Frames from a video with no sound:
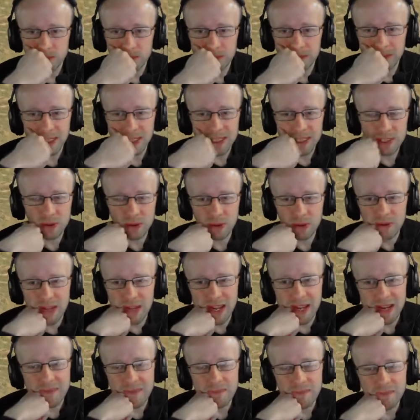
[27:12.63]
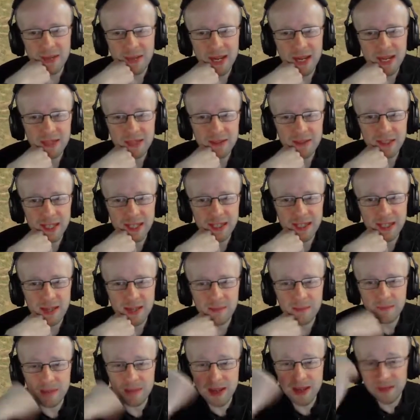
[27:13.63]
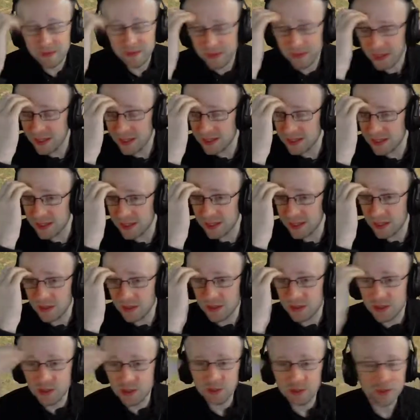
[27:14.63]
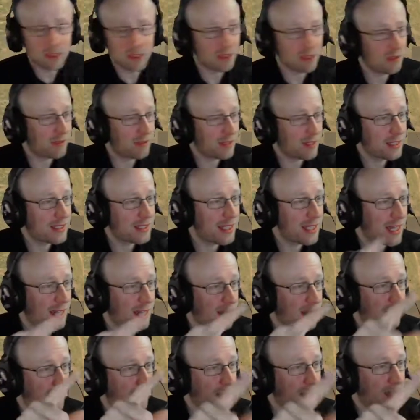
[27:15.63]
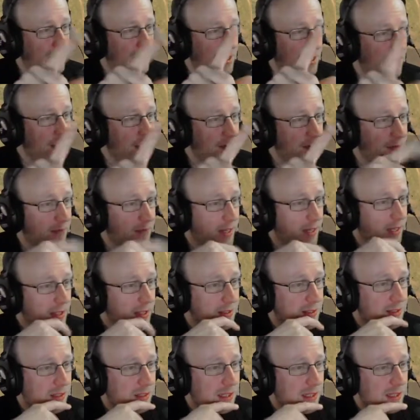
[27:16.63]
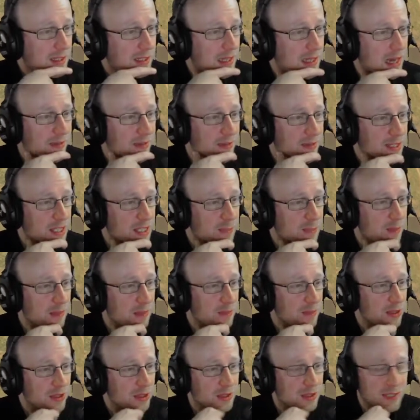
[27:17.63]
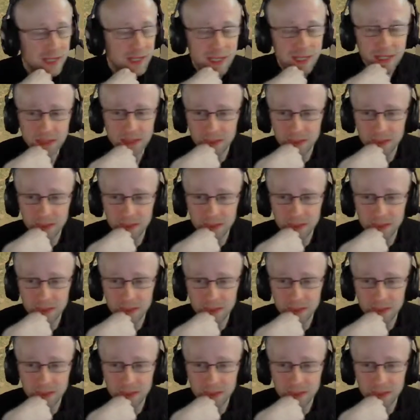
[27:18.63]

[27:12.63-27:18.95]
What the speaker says: It's all that impact. They get that impact phase. They go disrupted on the things. The African Spearmen just there.